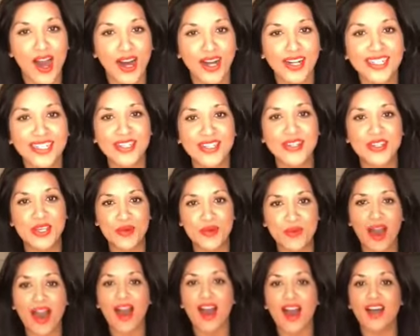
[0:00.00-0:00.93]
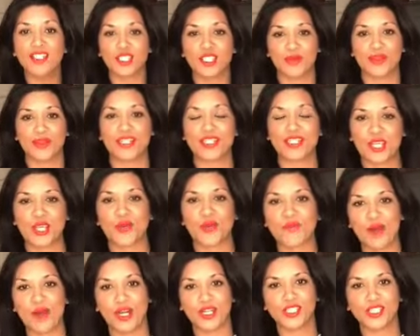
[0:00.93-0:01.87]
You are doing too
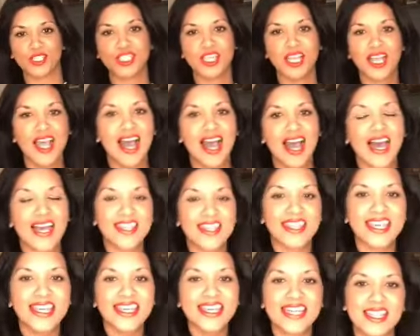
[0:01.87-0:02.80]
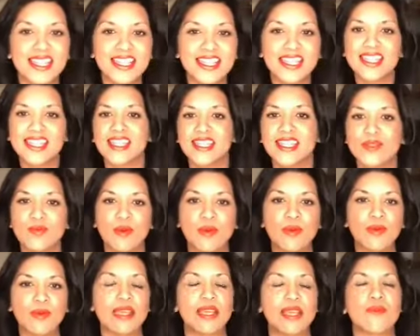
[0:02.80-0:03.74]
much. I think there's
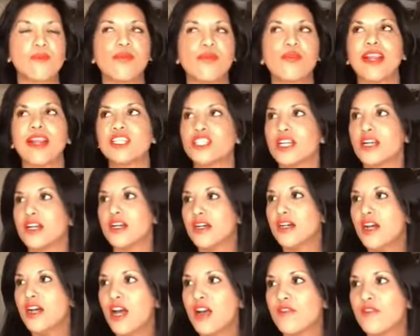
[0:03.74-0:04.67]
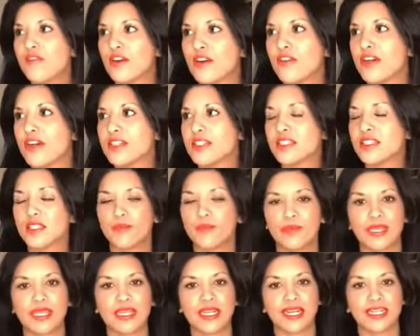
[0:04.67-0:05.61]
probably a pressure for us to
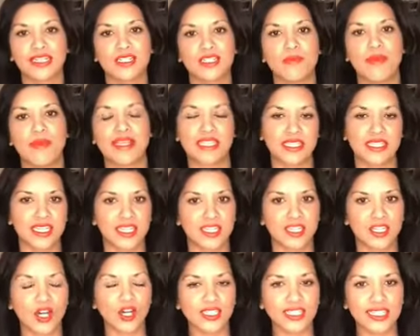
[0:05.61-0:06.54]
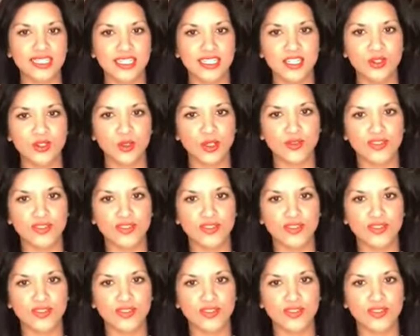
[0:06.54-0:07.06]
be like domestic goddesses all of a